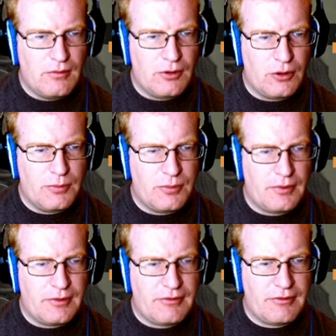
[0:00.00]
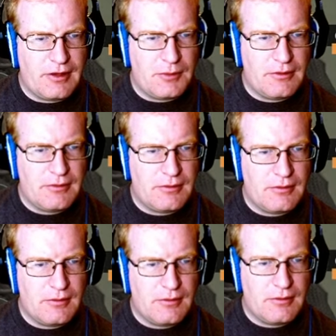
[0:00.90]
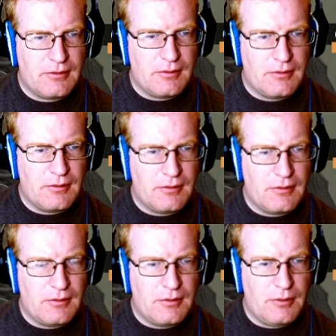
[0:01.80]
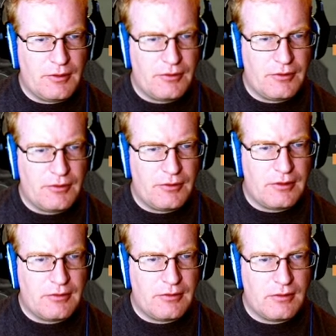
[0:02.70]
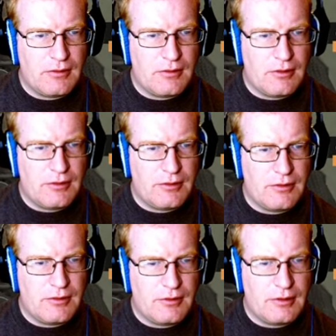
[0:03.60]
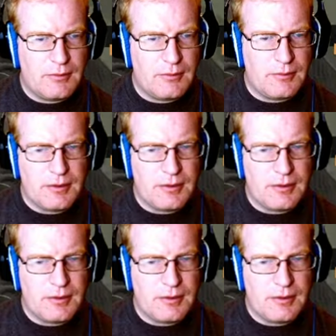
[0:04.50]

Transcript: Nope. This side, please. Oh, there it is. R. There we go.